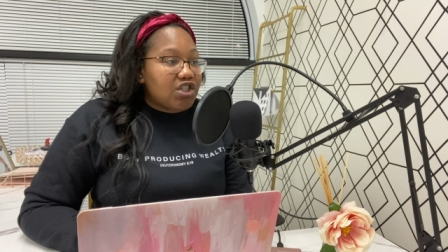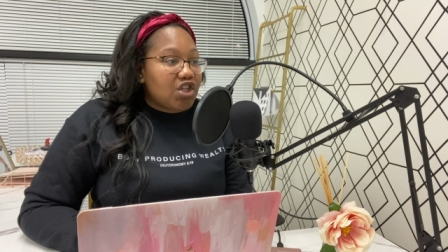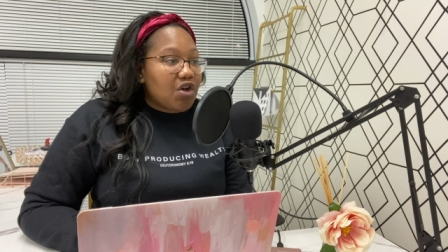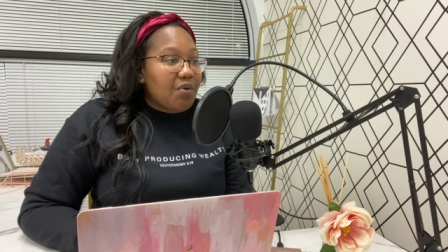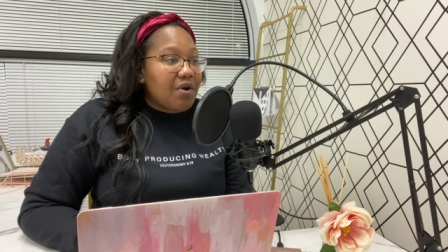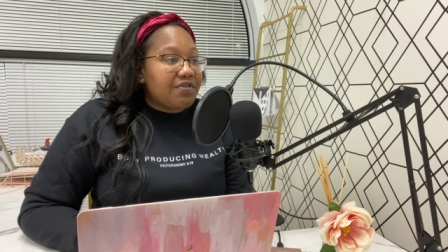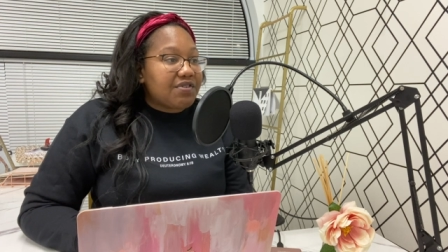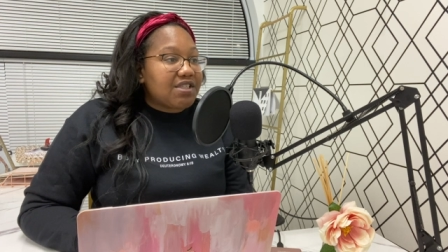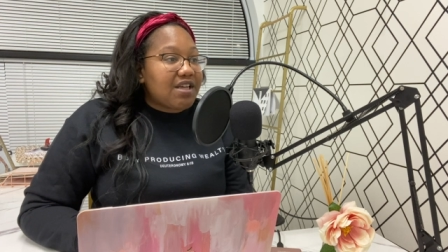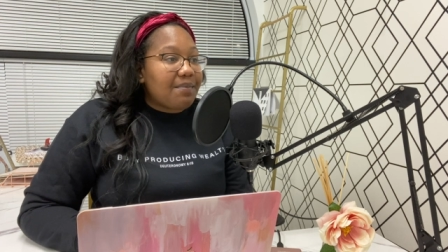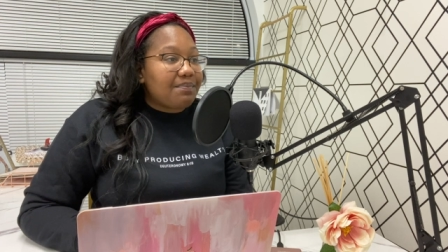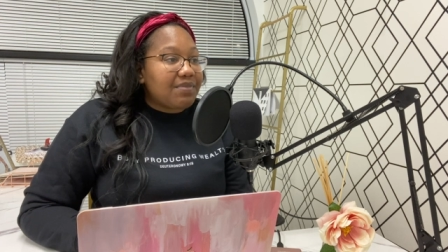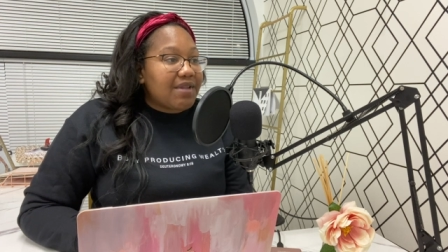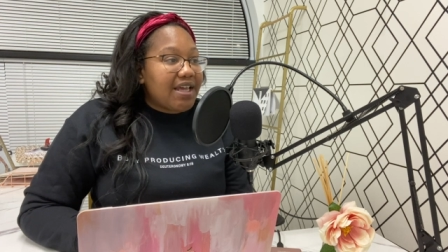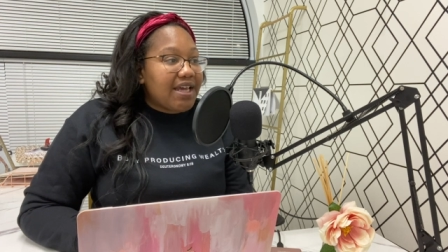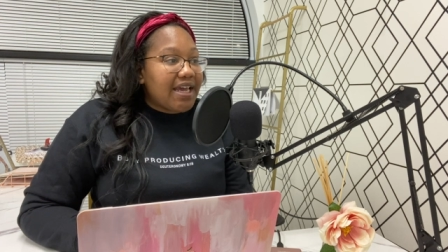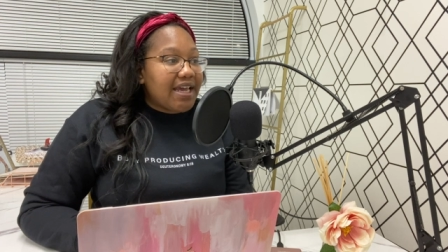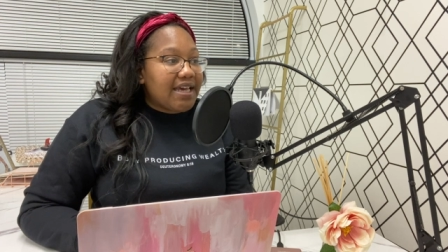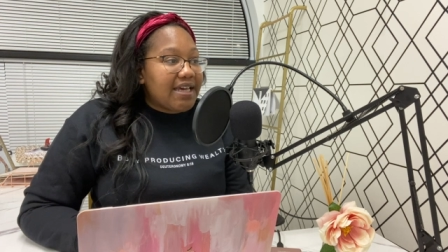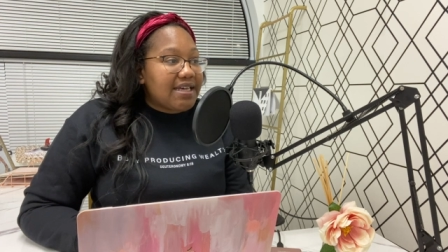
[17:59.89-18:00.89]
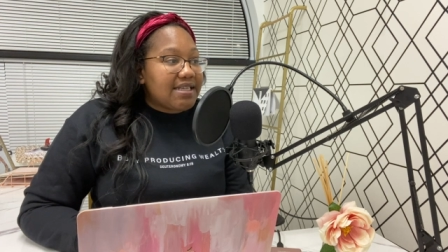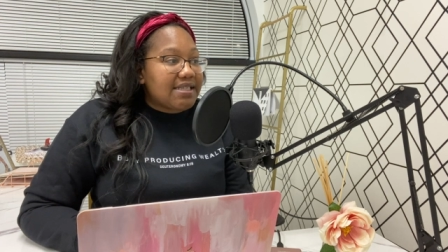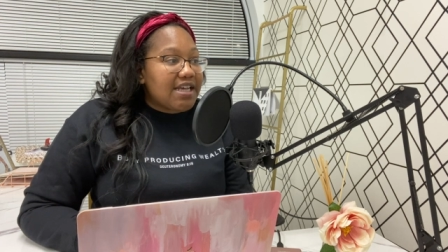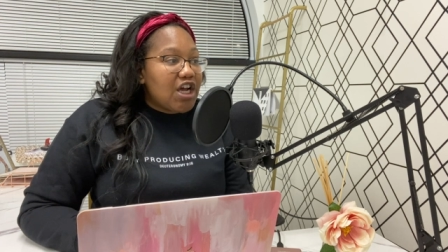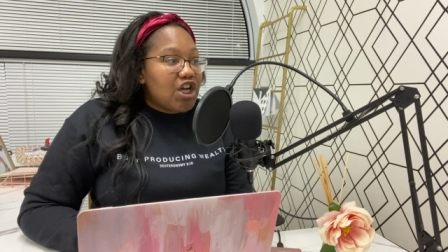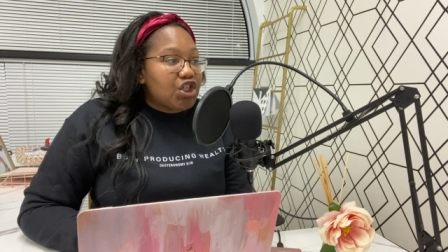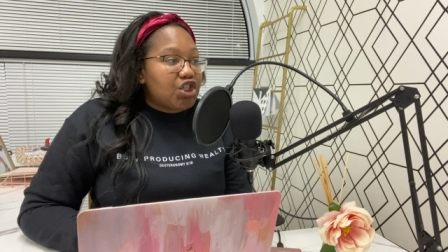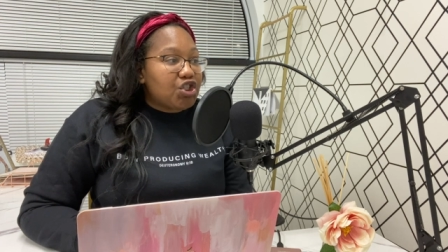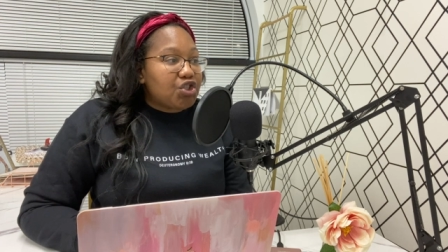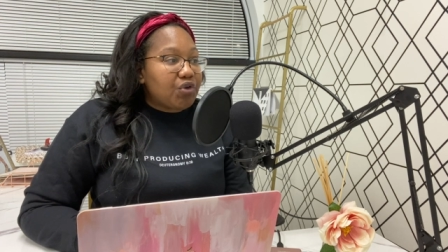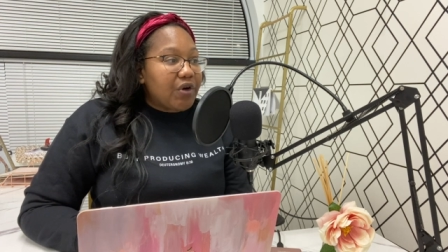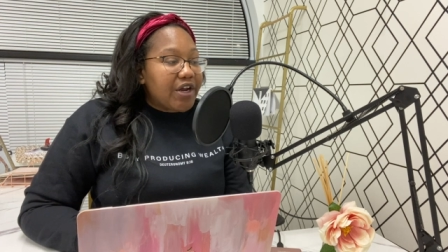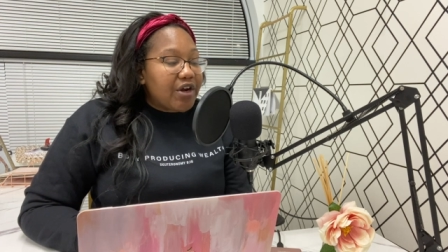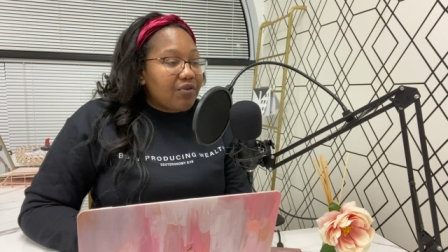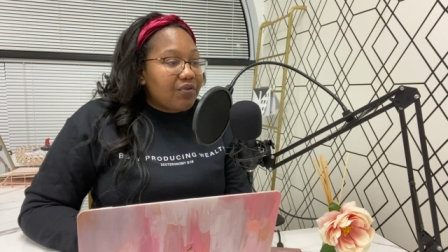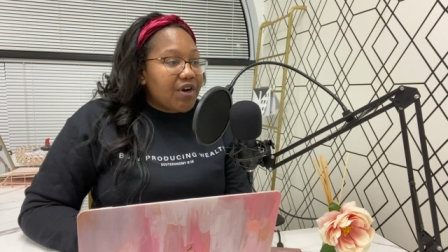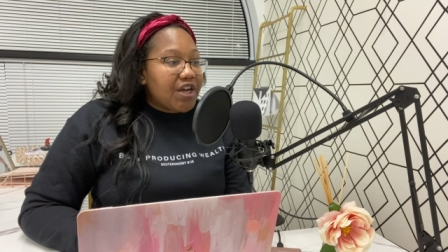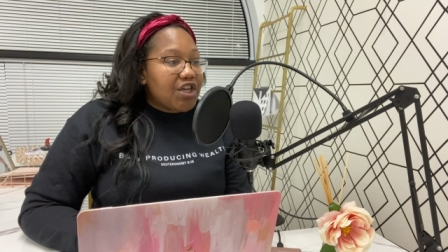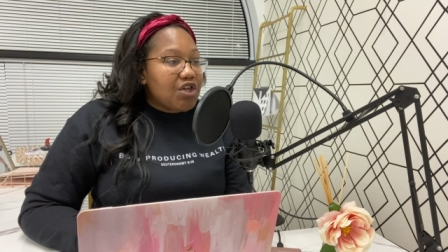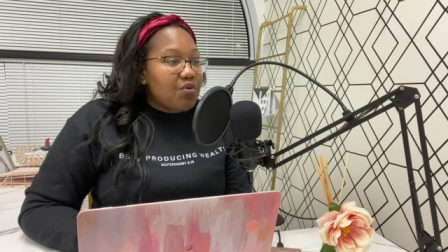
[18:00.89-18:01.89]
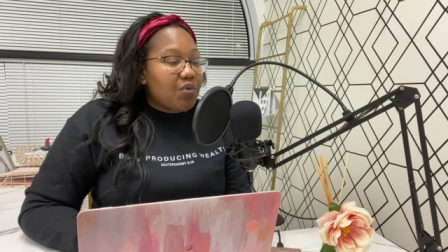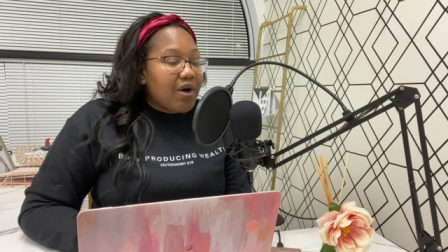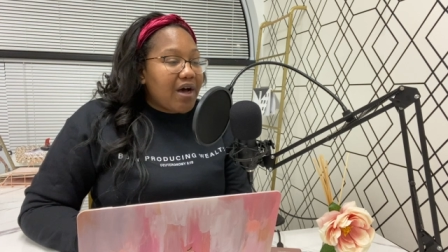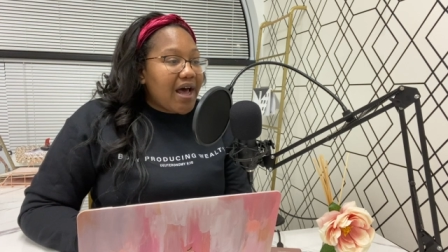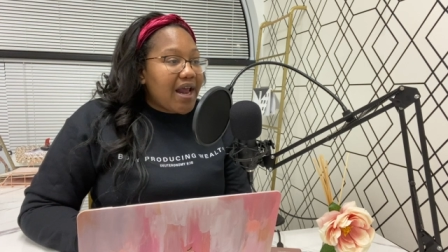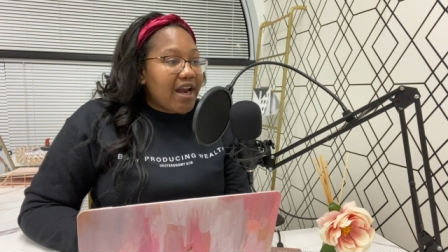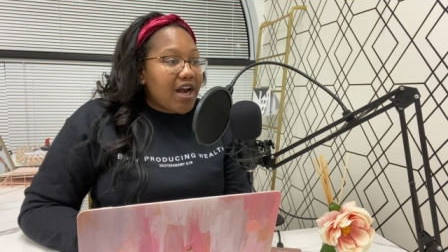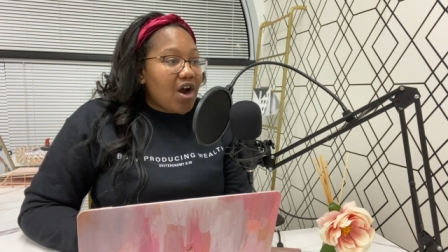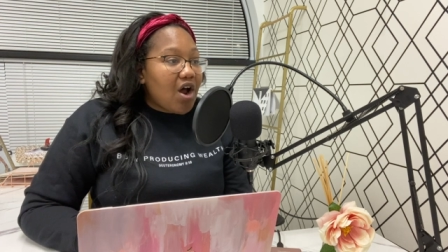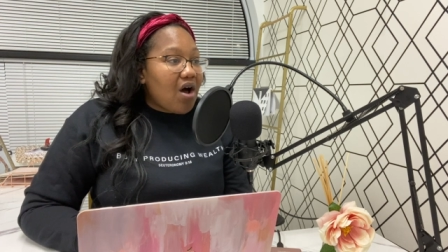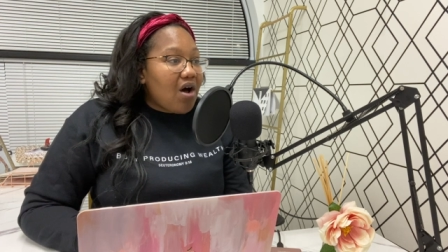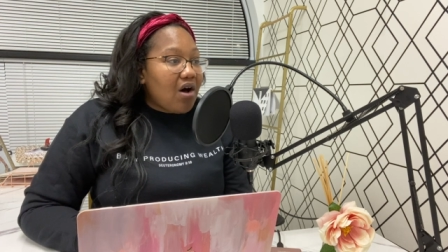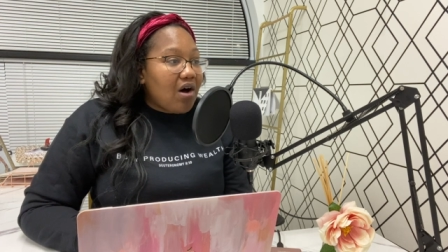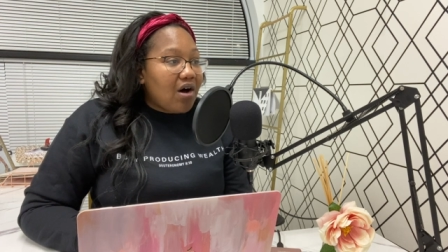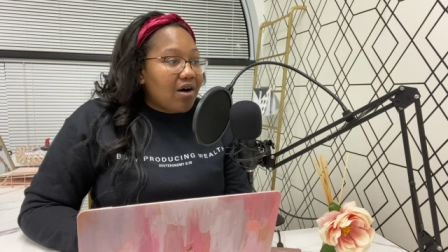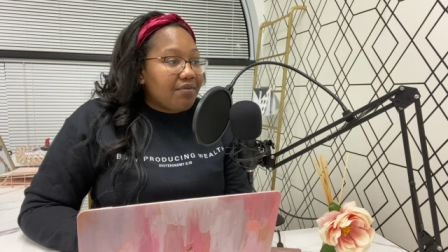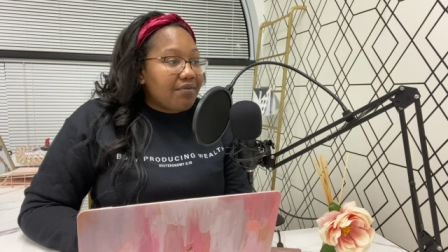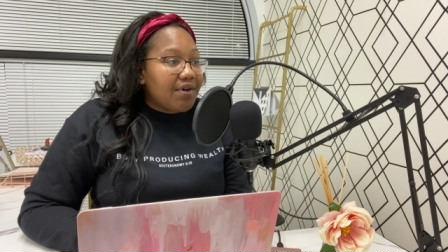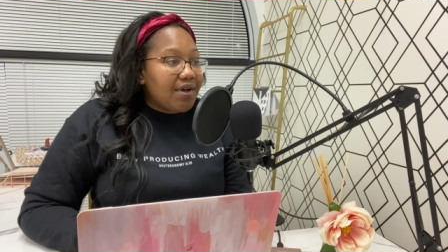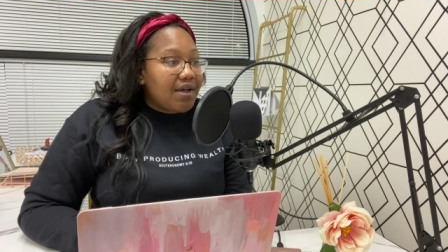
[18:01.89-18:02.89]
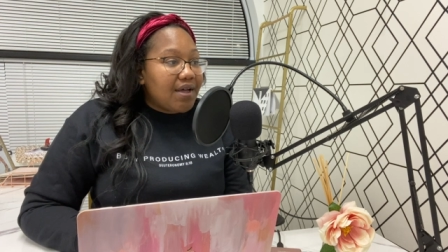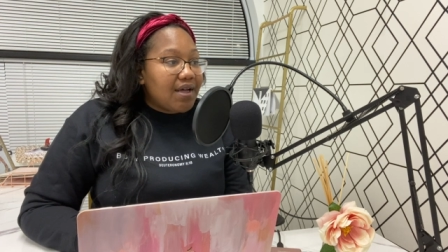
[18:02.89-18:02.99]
So if something is triggering you, cut it off.